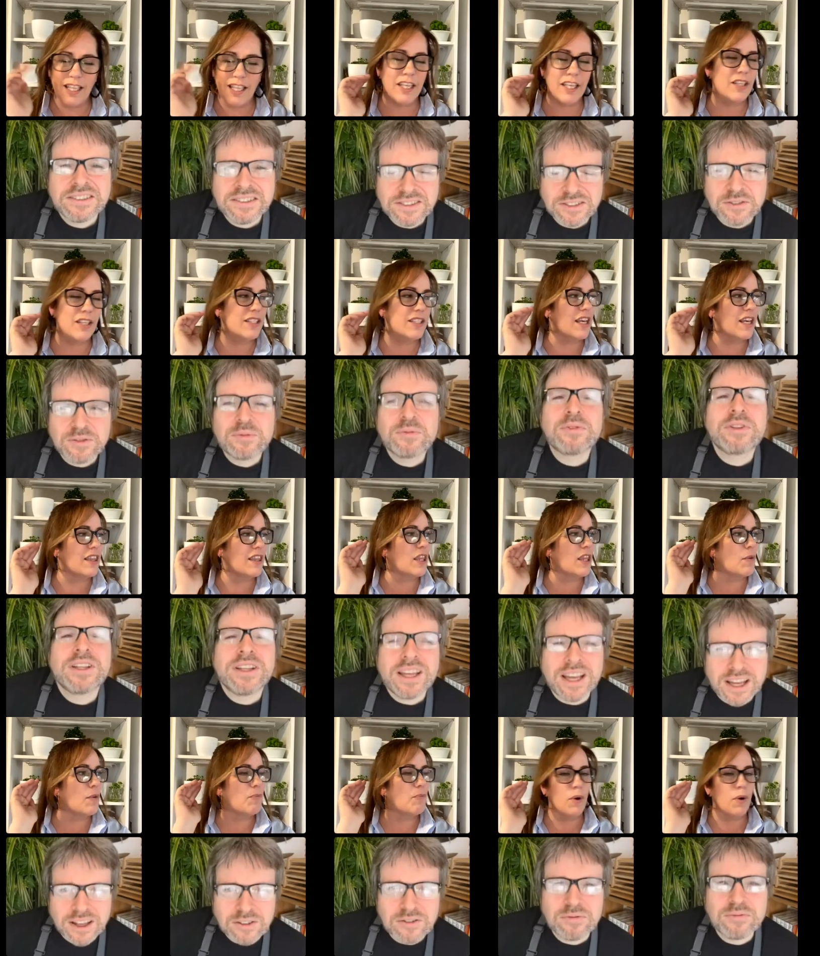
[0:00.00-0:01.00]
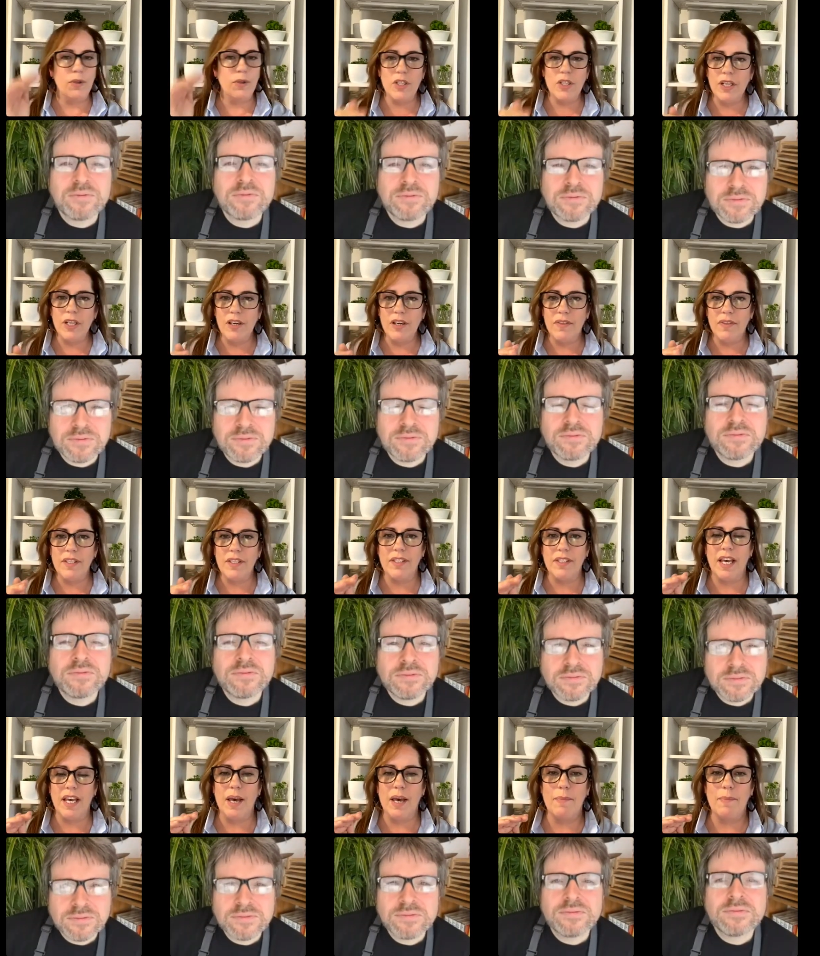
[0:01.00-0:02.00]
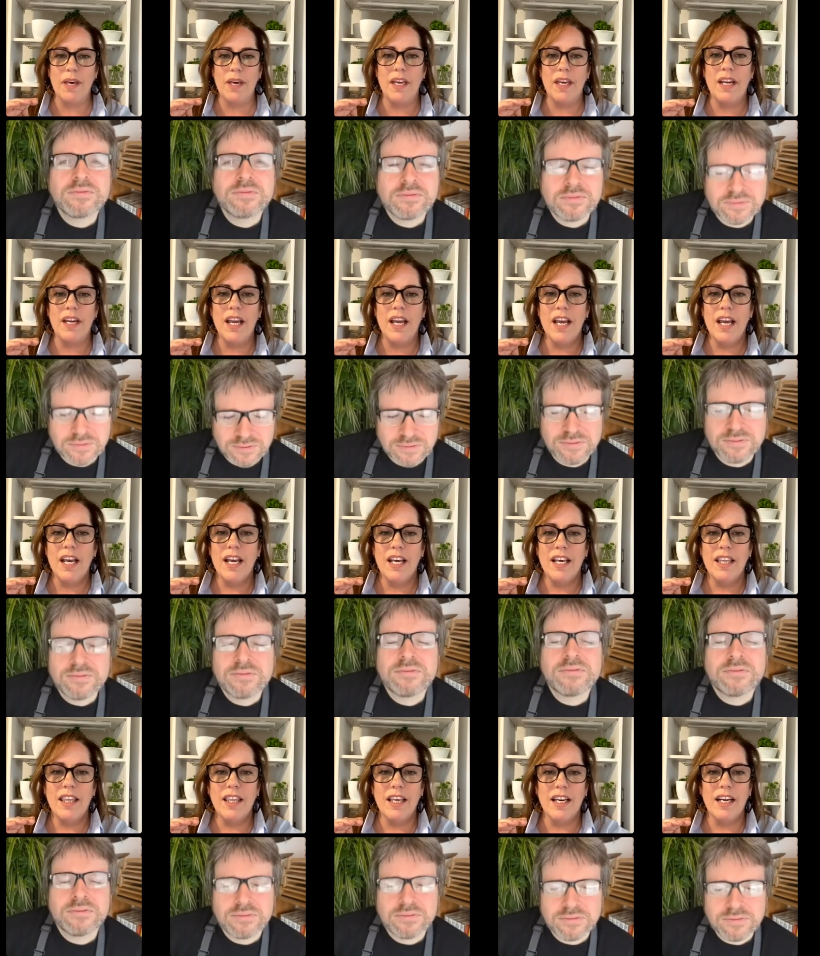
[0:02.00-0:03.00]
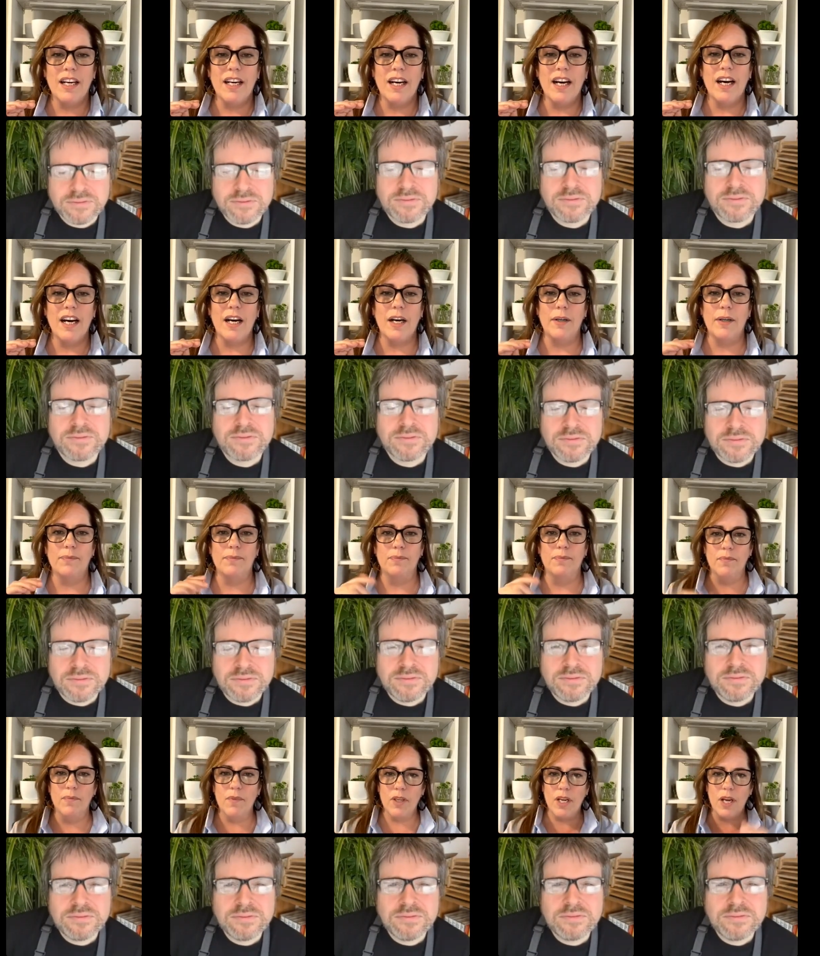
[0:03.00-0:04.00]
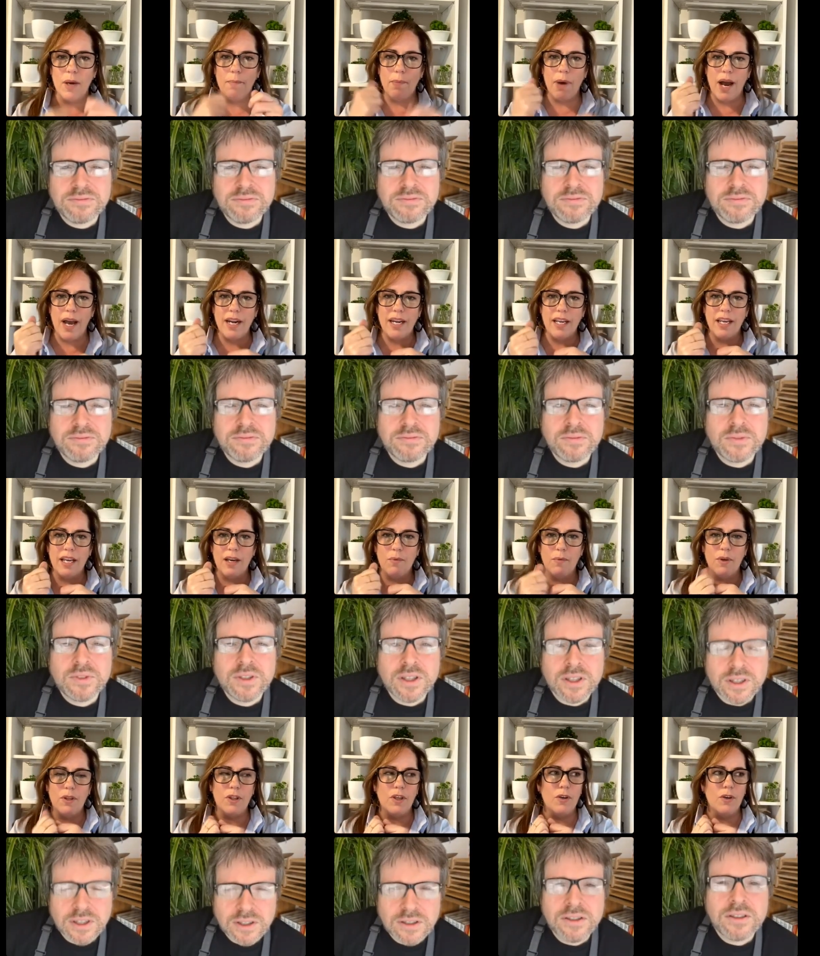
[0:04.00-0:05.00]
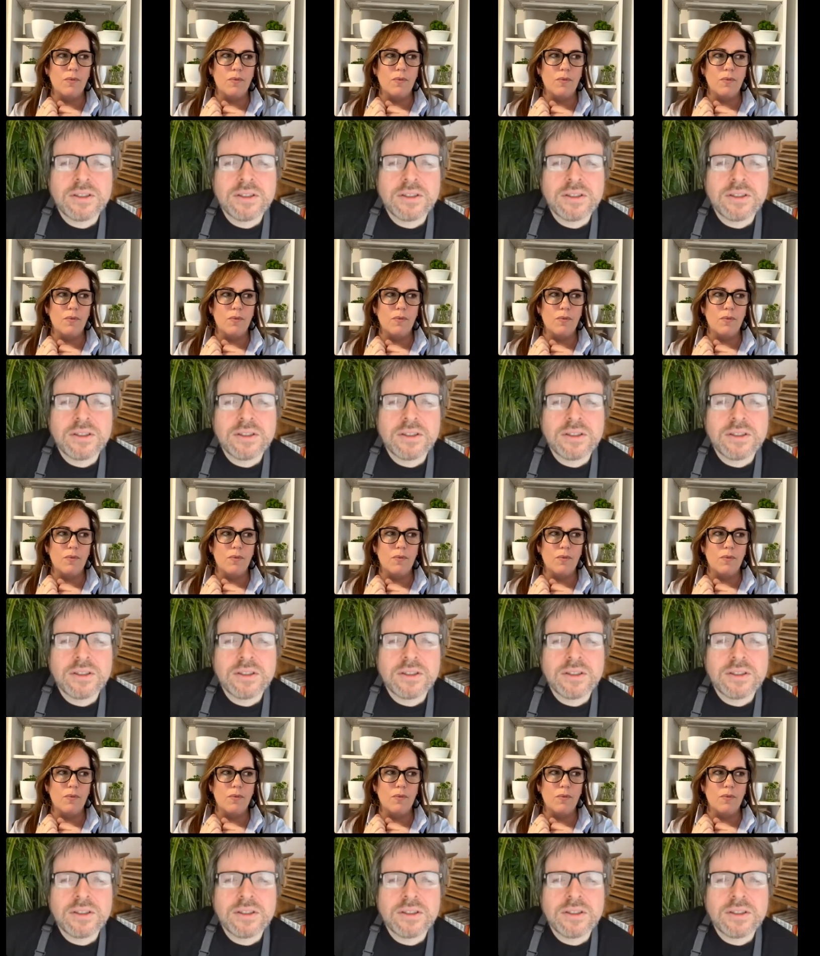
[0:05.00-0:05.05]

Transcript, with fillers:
Speaker 1: the yeah. poaching of the salmon, the um, combining it with your reduced